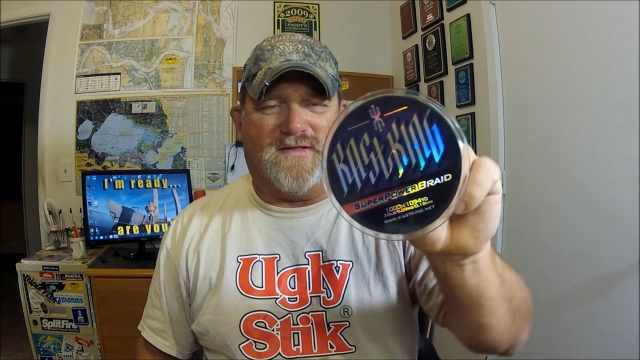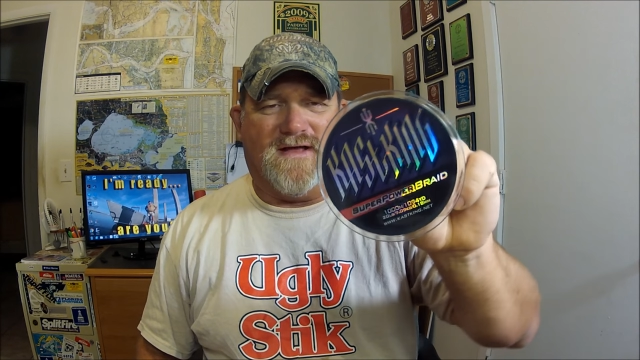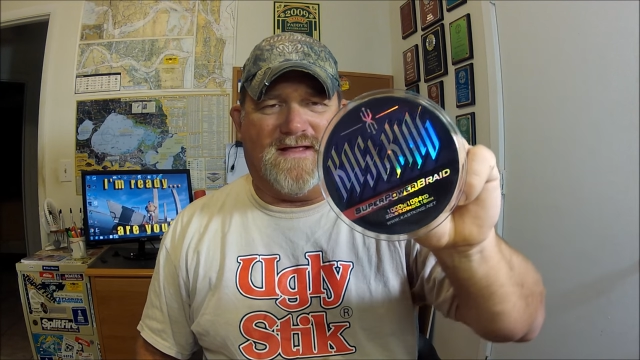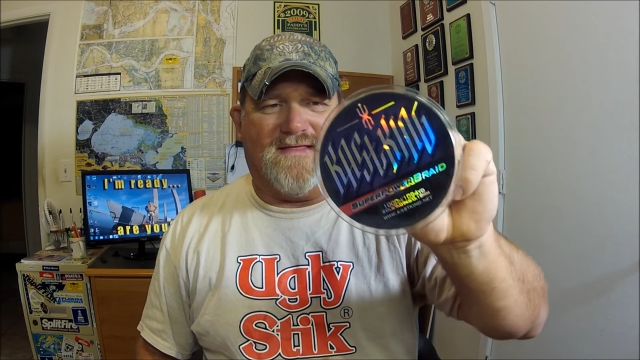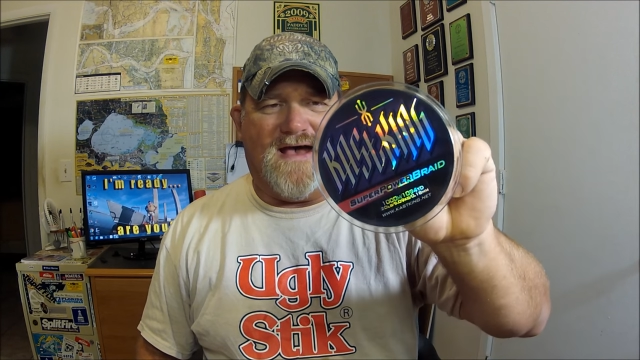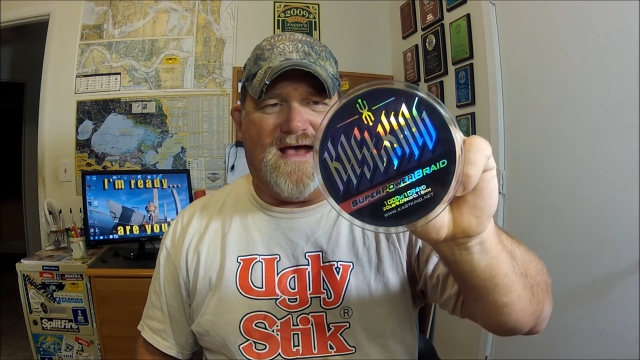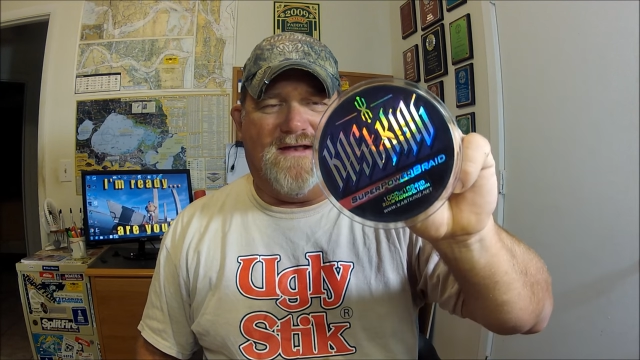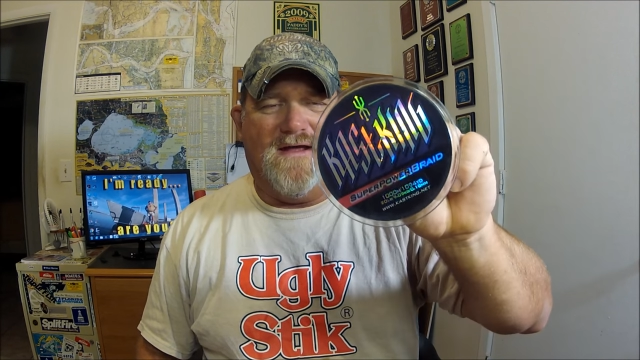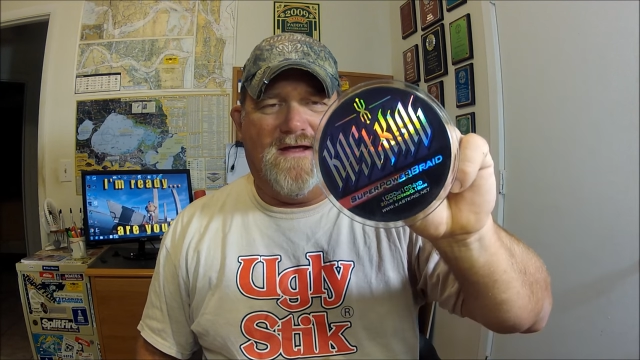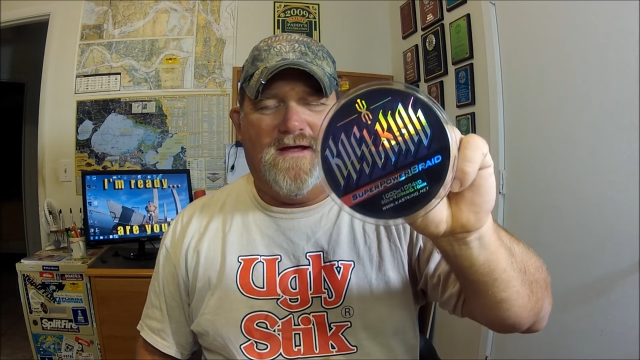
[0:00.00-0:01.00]
like
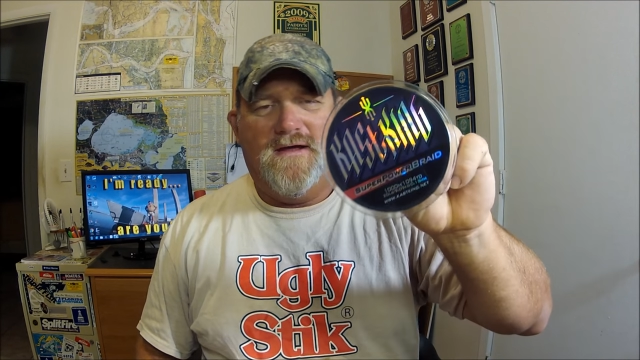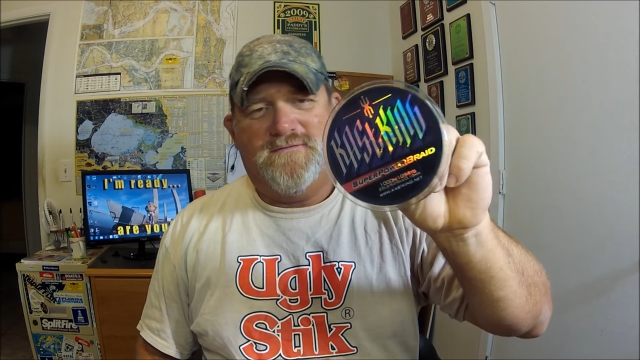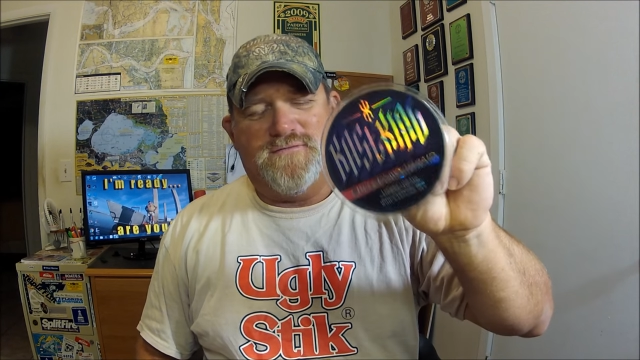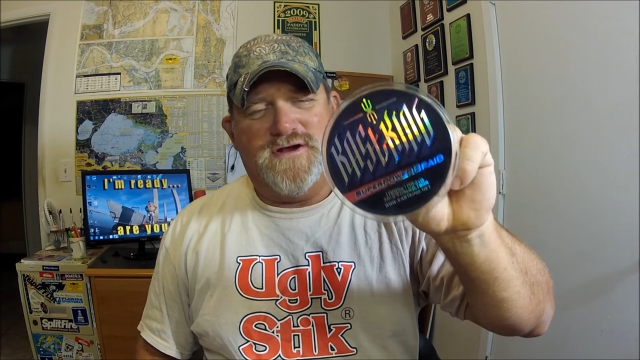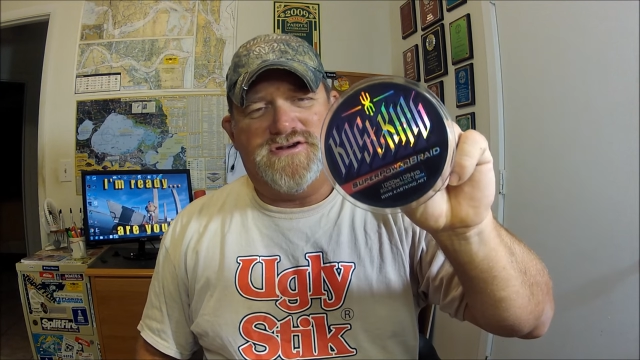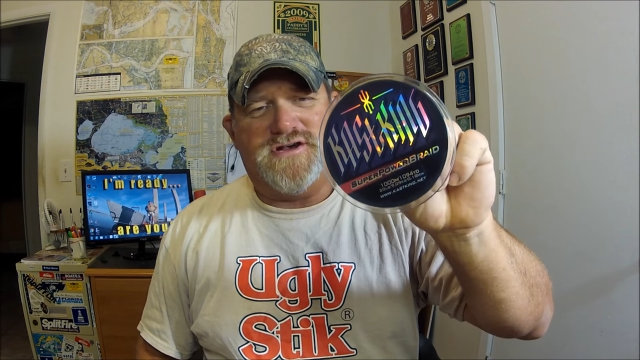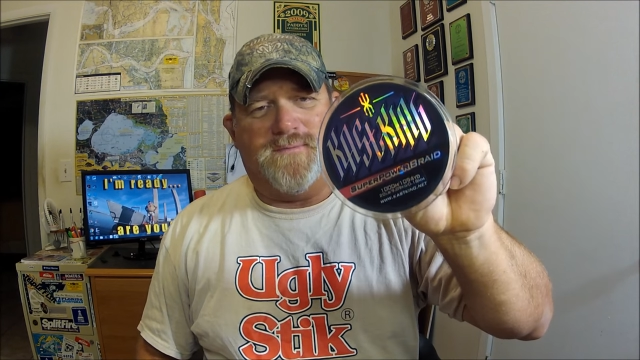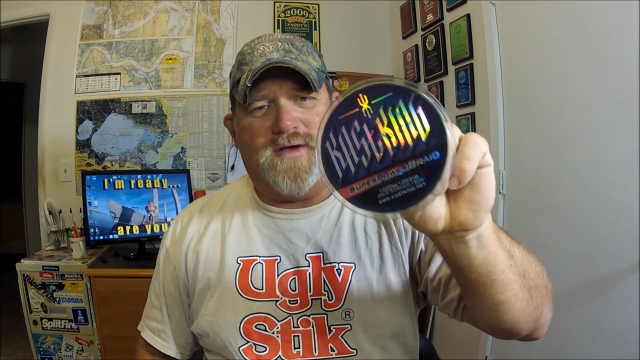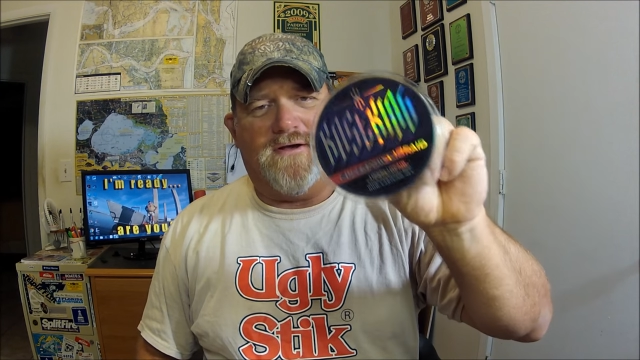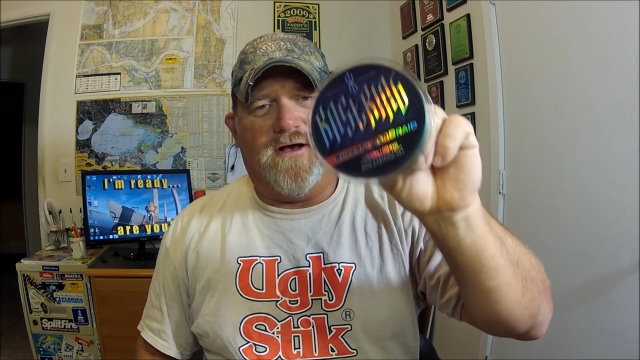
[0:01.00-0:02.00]
that. Free
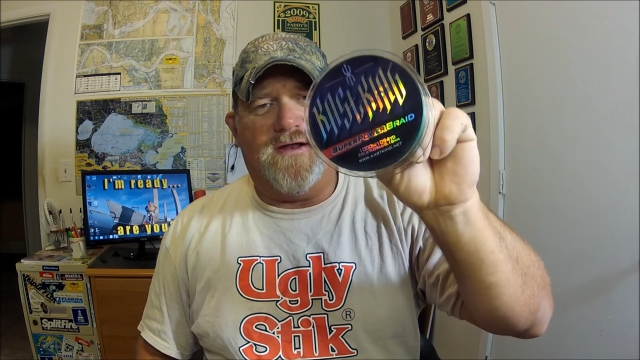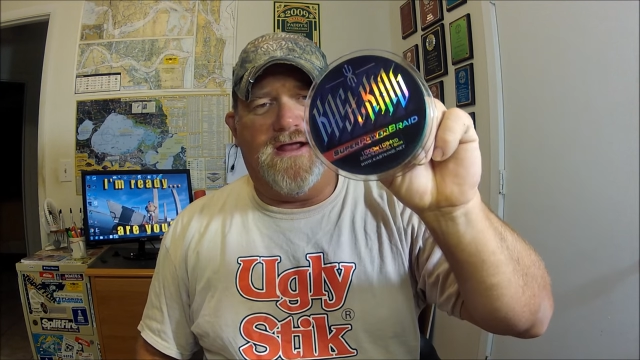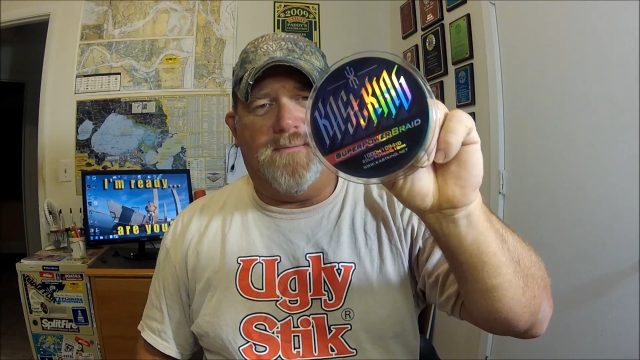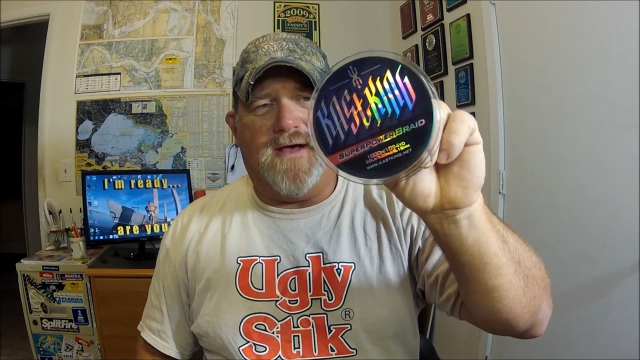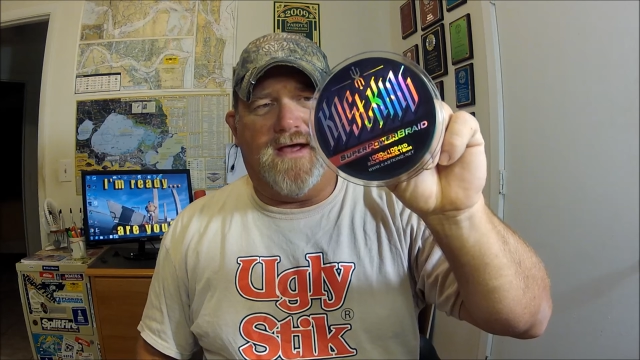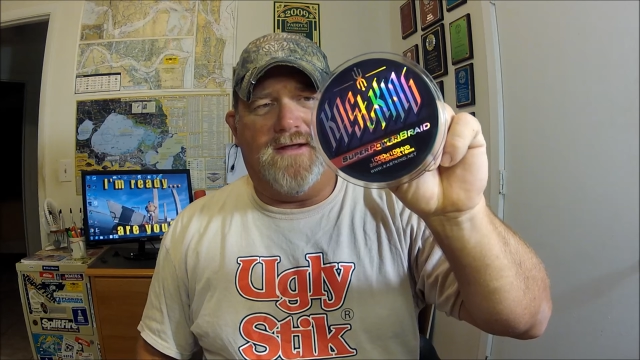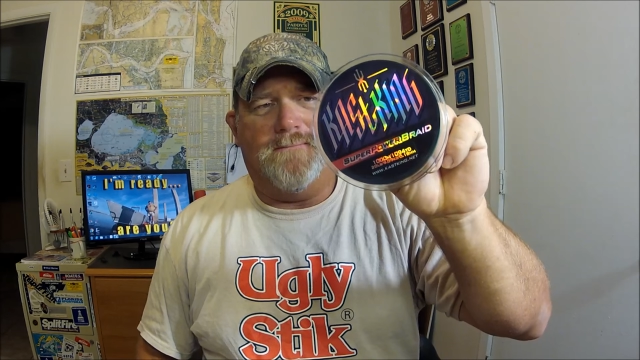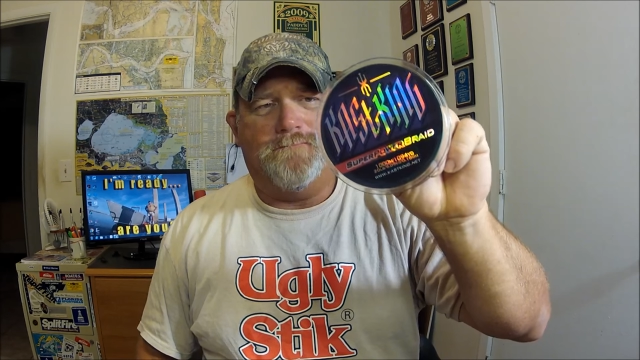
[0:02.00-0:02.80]
shipping on eBay.